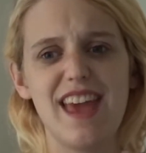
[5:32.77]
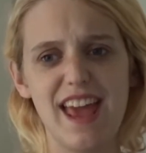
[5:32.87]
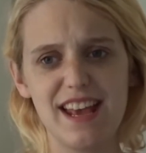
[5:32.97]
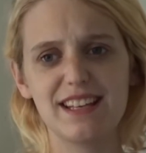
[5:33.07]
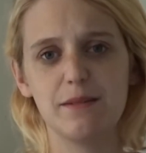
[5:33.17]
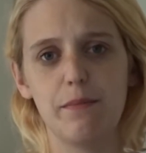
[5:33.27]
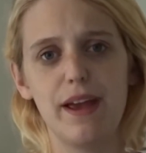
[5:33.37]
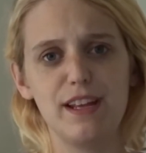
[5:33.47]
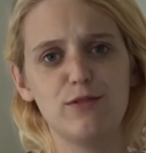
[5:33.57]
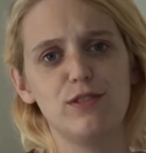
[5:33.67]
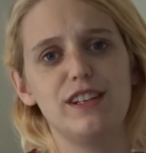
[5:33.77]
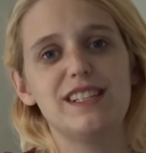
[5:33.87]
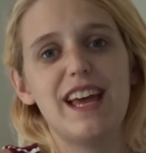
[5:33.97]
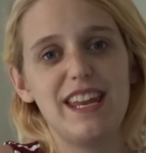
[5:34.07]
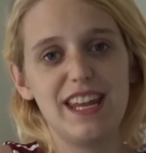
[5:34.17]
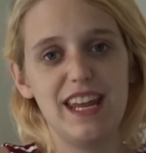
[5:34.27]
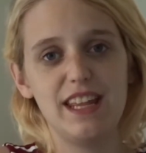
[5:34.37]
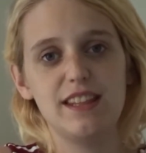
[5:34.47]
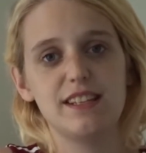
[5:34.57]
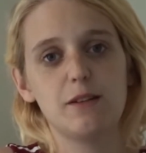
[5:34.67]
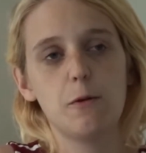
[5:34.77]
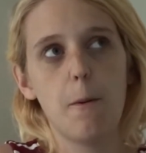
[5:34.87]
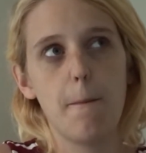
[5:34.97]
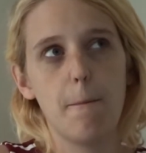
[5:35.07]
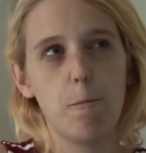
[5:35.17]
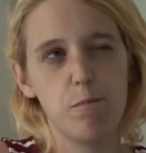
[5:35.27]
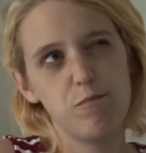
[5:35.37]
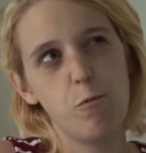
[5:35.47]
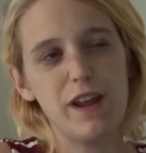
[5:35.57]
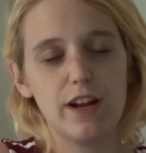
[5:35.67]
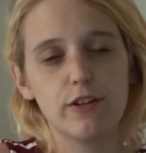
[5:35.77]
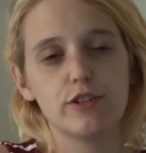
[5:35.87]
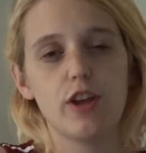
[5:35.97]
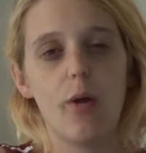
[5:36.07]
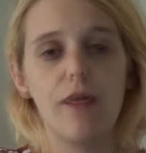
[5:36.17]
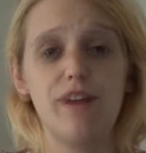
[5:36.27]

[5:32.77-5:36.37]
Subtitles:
aches and pains really setting in this week or so.